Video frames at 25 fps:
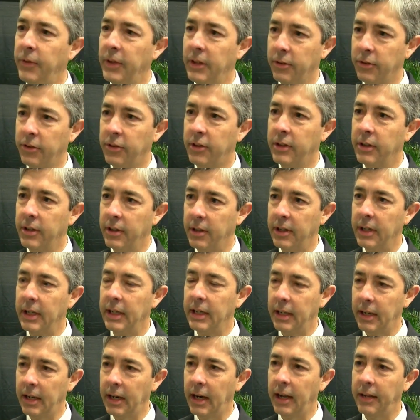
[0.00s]
feels good,
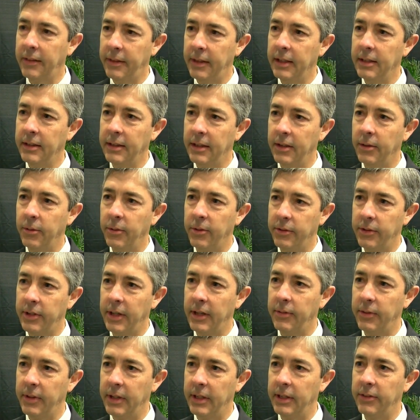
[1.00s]
and I think that was
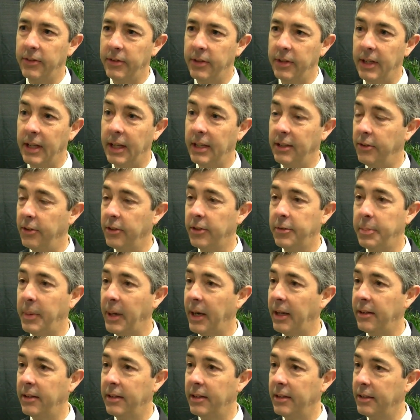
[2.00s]
evidenced today just
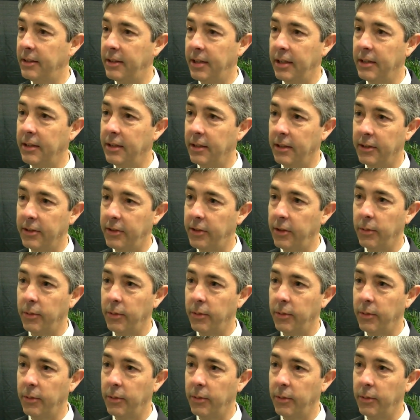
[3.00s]
by the attendance.